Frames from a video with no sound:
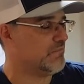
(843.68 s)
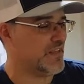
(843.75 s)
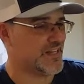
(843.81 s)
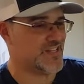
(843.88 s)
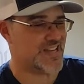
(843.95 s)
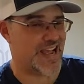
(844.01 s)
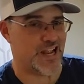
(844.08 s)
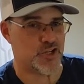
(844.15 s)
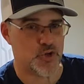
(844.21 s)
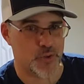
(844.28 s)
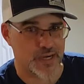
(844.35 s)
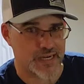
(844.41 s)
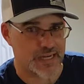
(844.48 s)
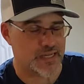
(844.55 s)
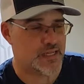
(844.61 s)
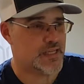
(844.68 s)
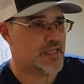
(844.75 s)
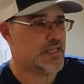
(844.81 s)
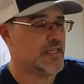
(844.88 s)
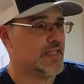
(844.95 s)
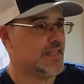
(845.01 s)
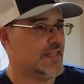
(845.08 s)
exaggerated.
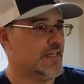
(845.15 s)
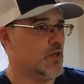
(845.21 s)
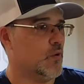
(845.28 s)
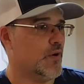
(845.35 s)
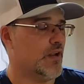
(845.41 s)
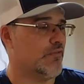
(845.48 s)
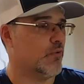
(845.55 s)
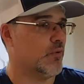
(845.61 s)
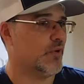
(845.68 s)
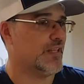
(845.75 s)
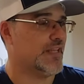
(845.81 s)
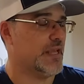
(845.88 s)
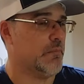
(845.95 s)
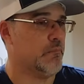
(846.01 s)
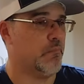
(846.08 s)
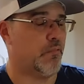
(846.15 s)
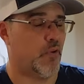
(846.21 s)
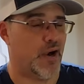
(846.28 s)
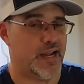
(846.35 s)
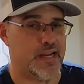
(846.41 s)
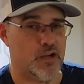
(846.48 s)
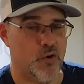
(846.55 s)
They don't ever really get
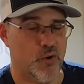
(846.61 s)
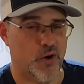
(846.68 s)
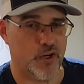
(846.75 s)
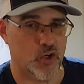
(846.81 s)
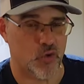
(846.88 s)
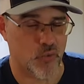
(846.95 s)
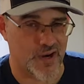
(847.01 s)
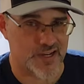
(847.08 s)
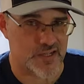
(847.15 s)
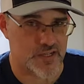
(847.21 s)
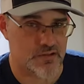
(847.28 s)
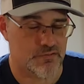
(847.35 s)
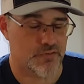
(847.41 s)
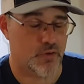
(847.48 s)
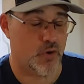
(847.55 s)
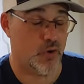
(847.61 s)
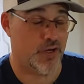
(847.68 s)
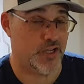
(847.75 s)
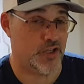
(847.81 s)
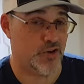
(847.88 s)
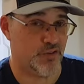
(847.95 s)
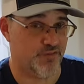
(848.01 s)
bright or aggressive or
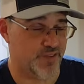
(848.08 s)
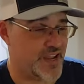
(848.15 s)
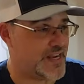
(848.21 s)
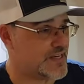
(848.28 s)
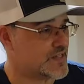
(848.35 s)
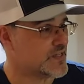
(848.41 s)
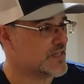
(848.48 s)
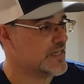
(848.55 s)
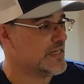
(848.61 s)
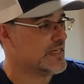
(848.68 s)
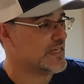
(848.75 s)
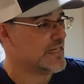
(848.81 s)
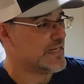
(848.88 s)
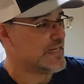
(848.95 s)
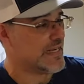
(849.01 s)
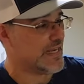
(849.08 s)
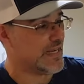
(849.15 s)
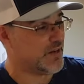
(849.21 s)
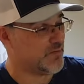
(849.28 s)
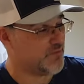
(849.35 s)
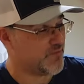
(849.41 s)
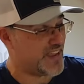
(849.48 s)
in your face.
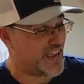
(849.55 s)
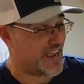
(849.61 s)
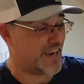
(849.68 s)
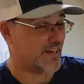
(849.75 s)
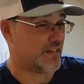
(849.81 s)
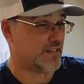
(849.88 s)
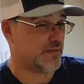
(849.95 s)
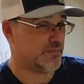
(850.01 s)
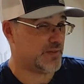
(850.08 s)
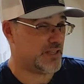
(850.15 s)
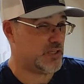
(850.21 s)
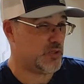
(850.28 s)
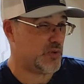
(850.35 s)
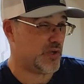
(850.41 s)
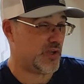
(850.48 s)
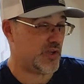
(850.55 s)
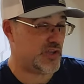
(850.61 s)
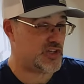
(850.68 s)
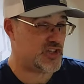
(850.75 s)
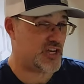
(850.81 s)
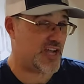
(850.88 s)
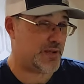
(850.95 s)
And in fact, they do a
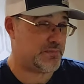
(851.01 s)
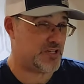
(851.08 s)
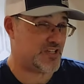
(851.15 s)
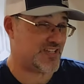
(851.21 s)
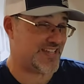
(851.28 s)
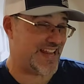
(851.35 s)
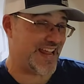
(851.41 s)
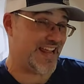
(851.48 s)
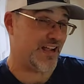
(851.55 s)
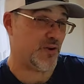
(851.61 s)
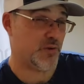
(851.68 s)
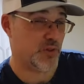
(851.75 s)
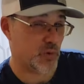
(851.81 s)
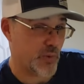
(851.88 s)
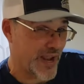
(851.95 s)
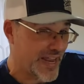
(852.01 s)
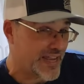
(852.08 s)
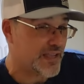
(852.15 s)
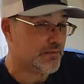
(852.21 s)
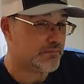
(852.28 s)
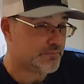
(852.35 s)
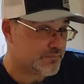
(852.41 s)
good job just staying out of the way,